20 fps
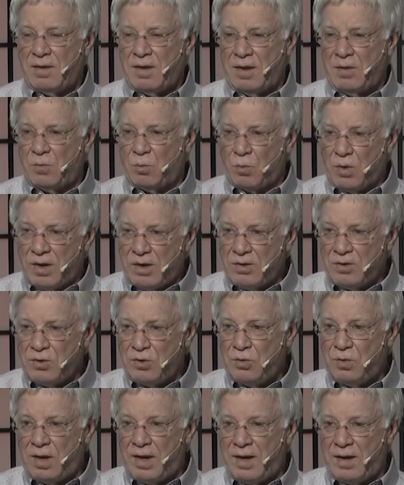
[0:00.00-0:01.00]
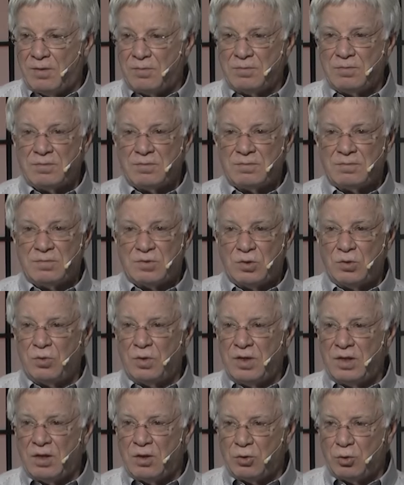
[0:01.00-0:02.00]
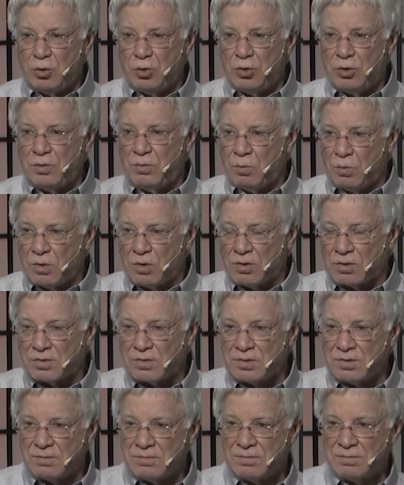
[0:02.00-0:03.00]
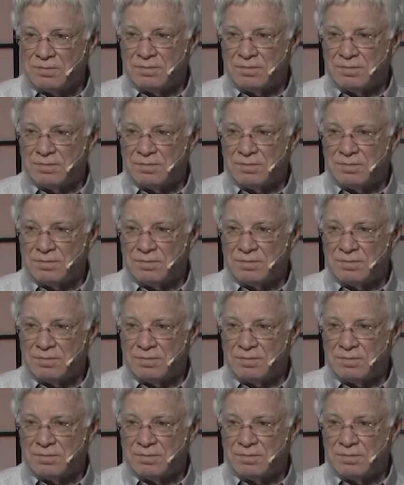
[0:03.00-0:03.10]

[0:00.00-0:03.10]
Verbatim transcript: and wear you out doing good works.